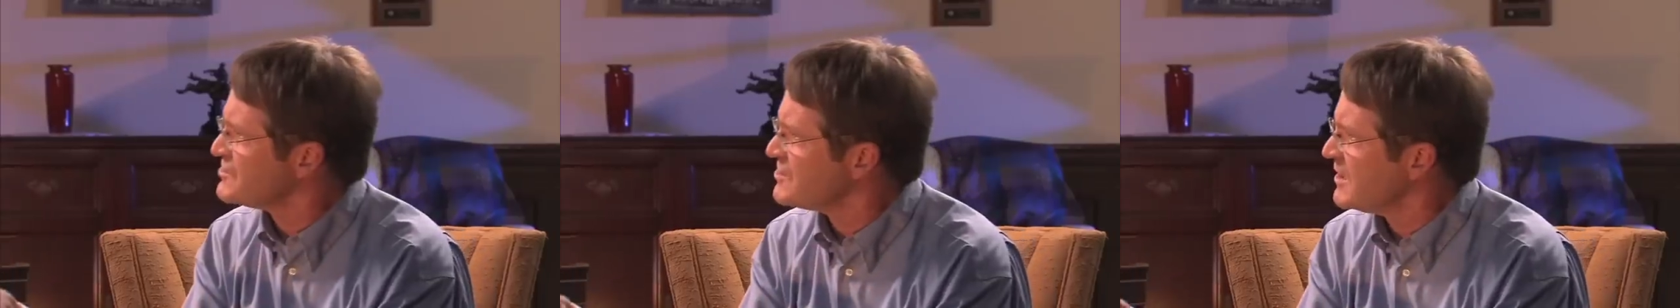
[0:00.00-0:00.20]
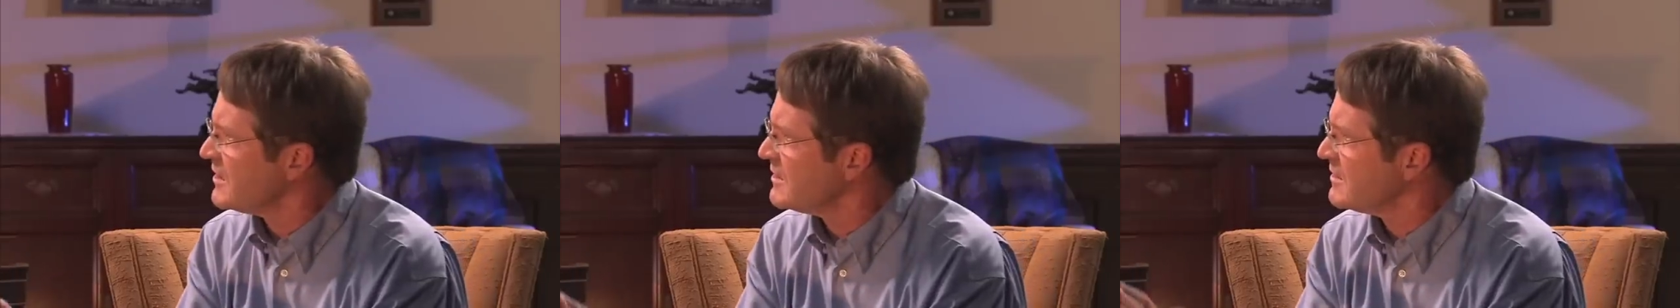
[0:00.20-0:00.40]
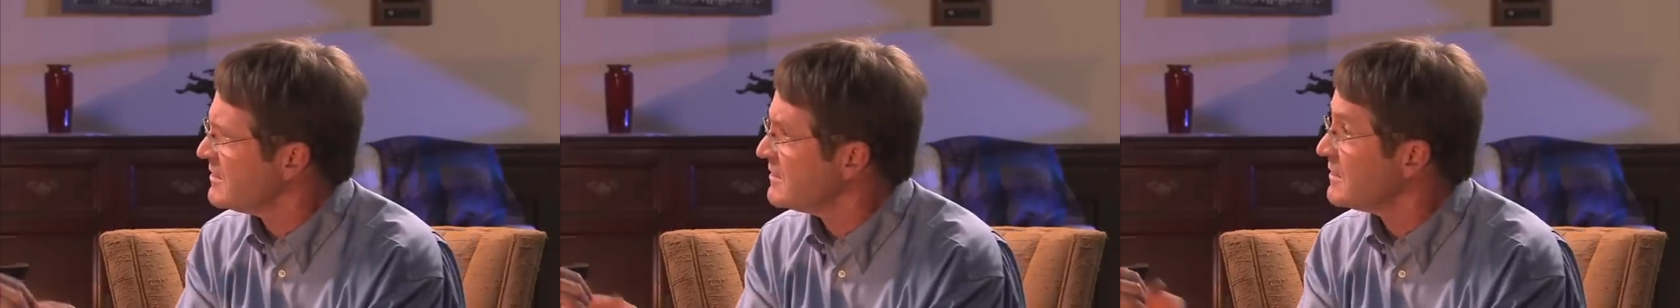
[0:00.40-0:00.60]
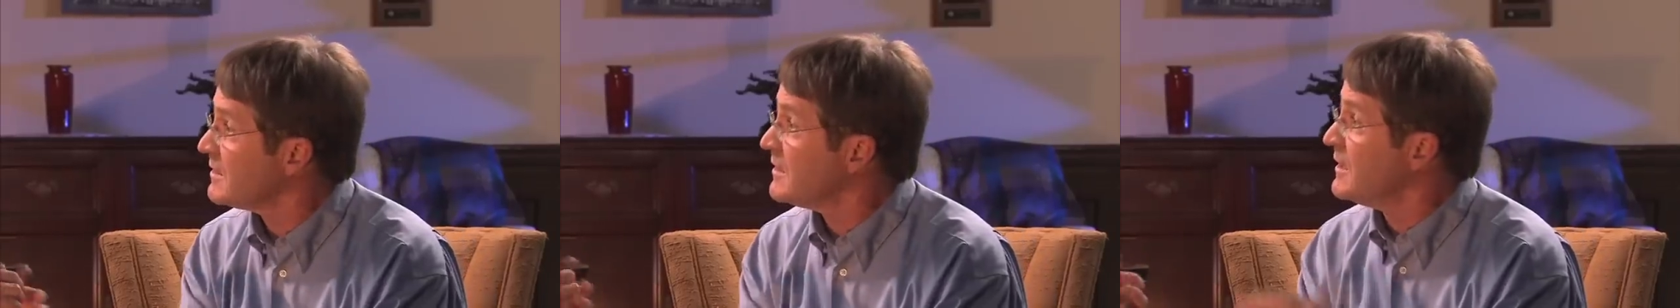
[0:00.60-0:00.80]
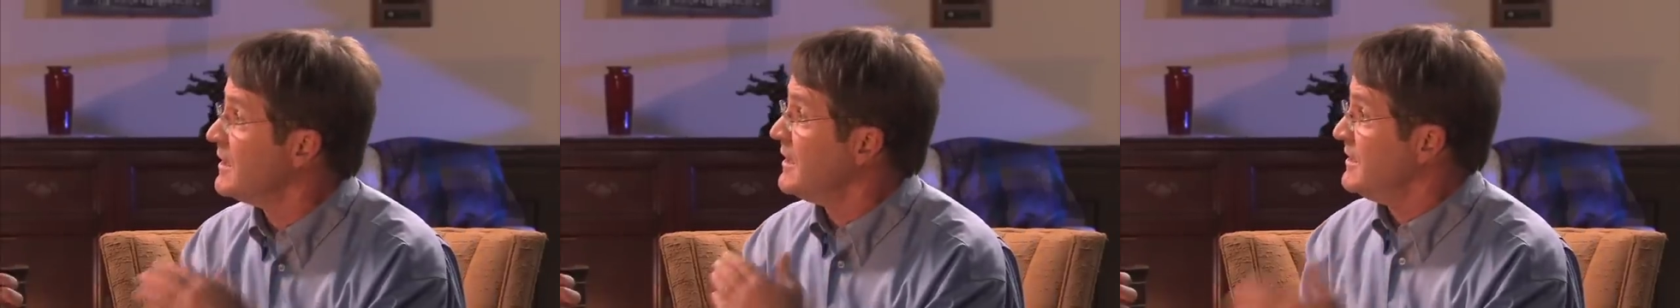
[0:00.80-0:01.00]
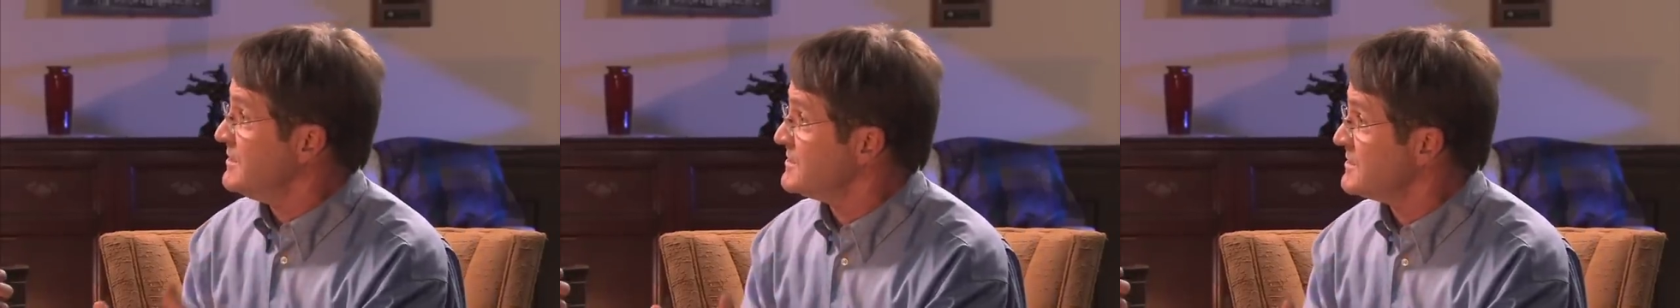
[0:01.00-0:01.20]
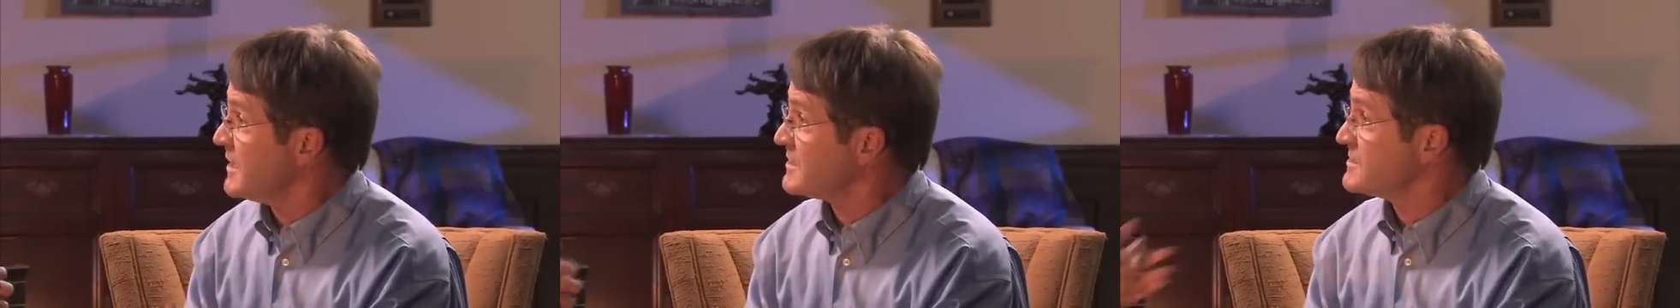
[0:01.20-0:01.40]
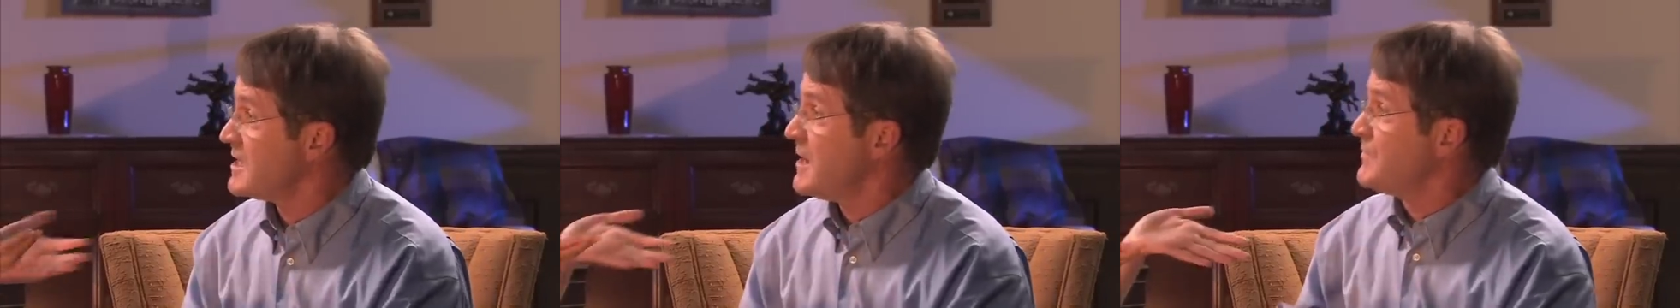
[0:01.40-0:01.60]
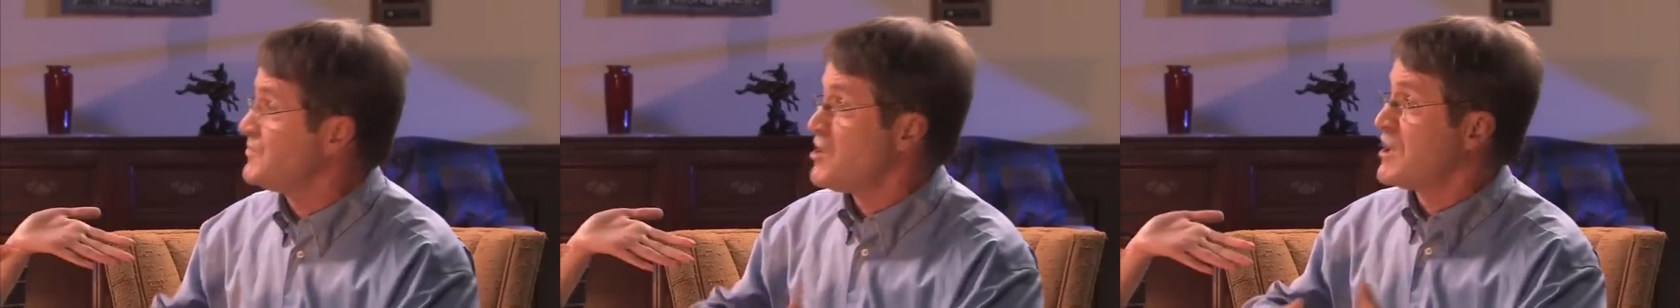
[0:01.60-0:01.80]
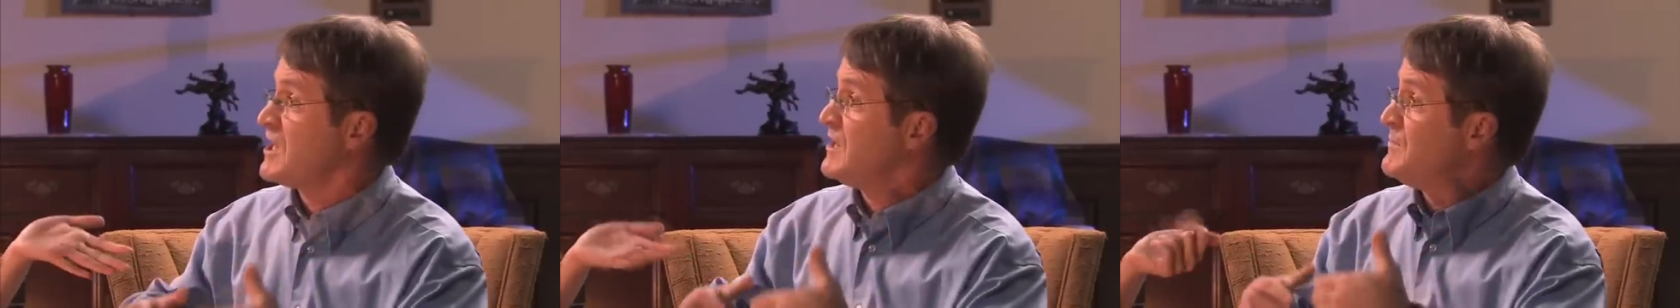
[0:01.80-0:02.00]
Jane. insects. I'm
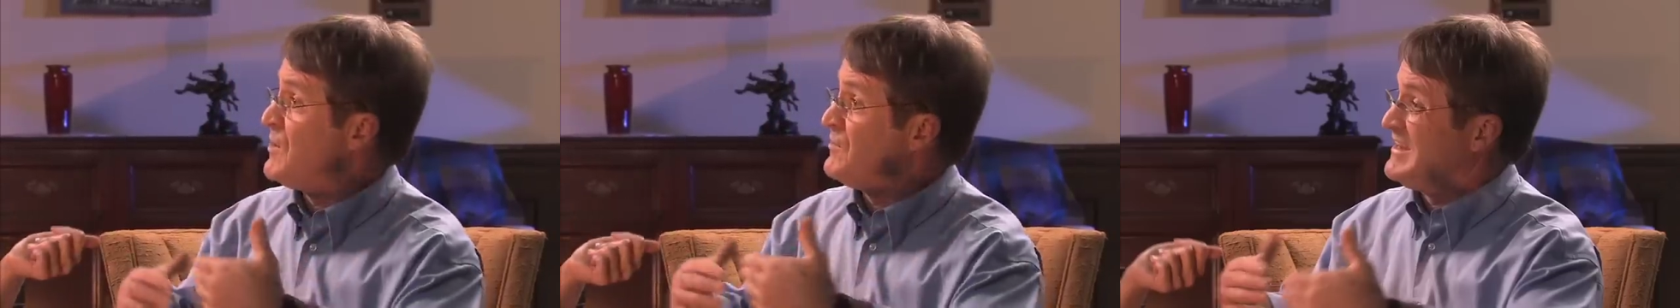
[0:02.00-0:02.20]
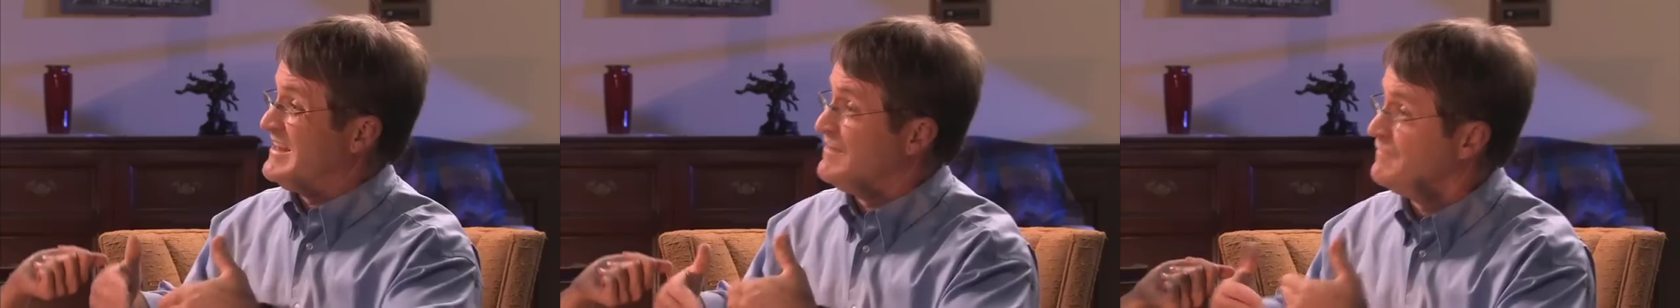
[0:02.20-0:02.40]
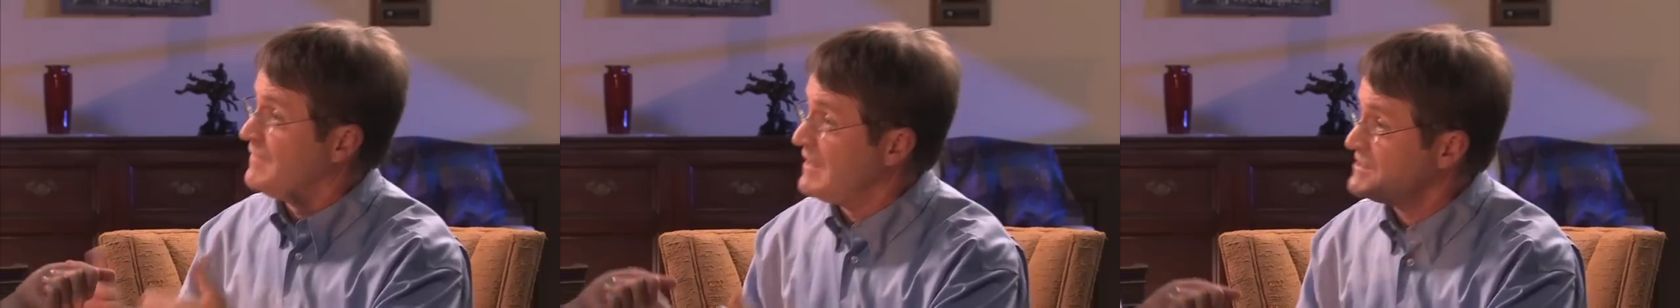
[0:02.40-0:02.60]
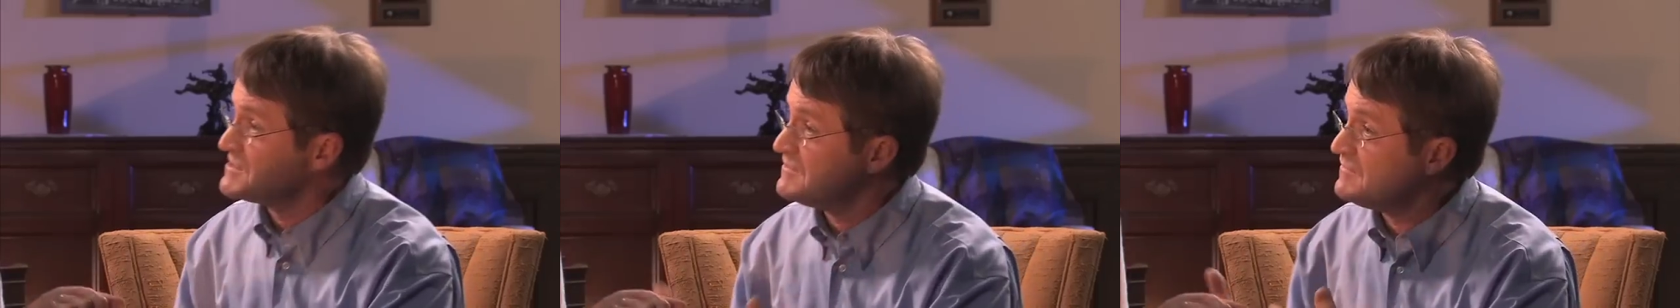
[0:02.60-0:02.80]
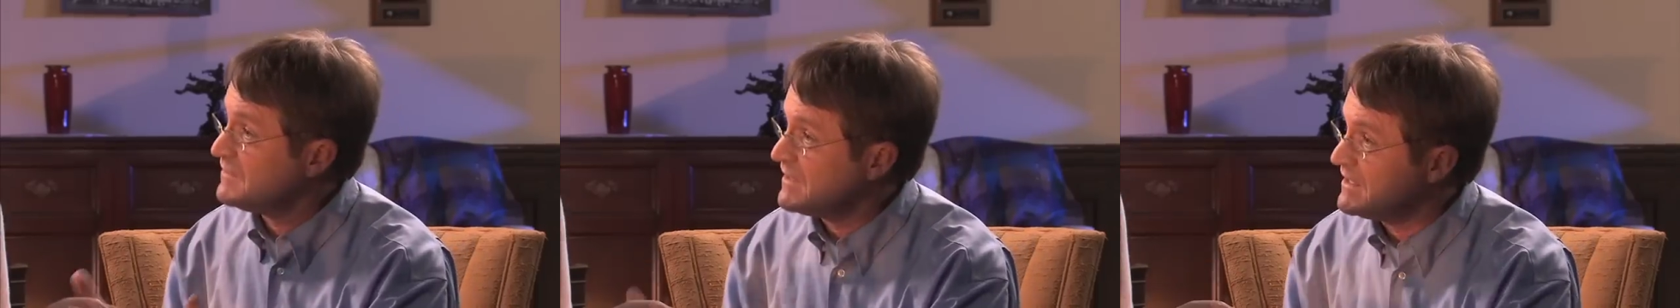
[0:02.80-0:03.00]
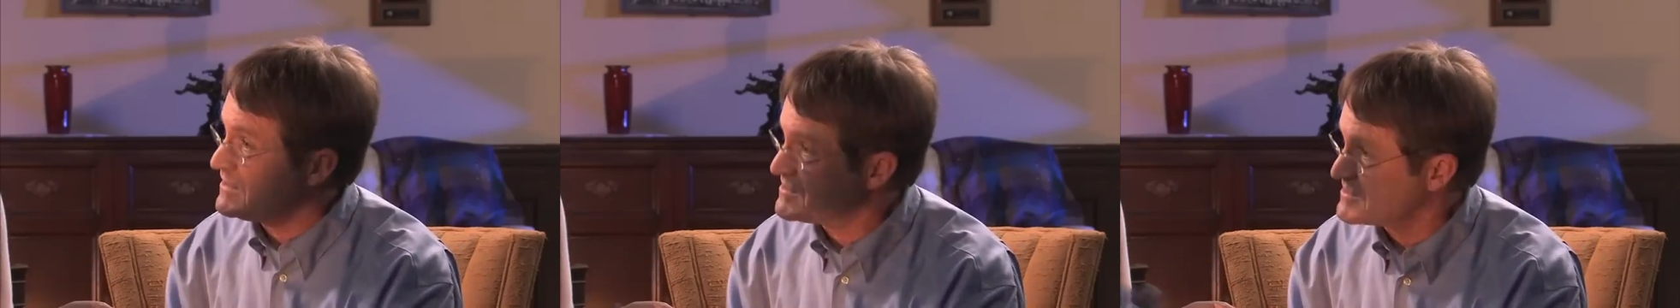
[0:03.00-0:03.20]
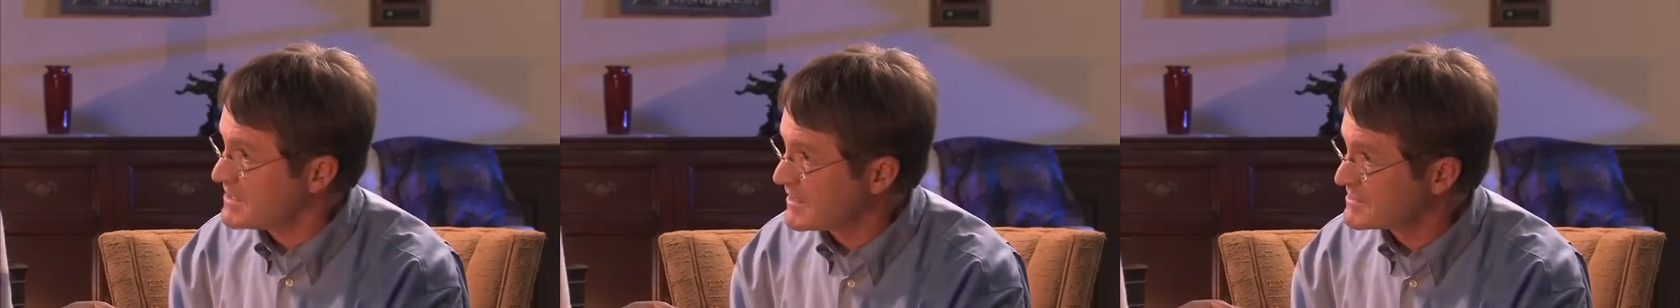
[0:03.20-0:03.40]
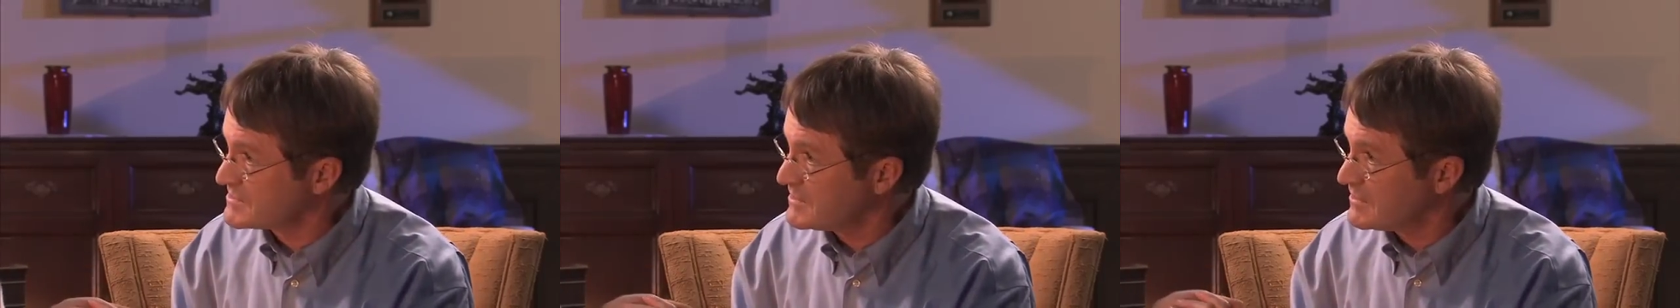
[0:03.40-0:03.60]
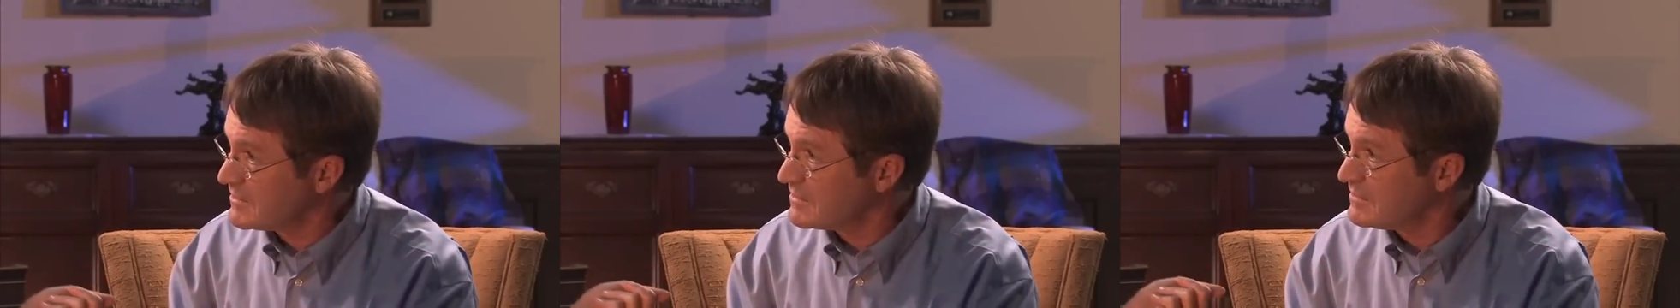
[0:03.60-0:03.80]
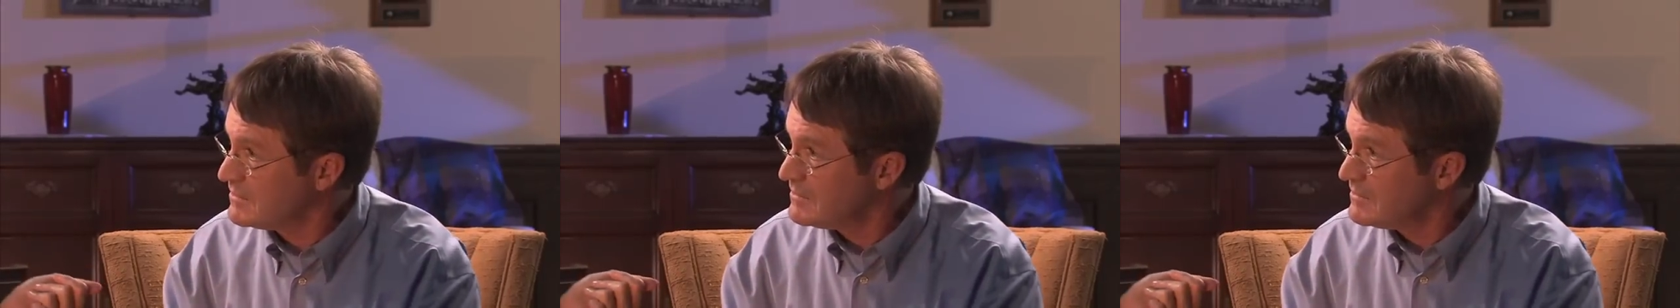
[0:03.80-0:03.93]
talking about invasive insects here.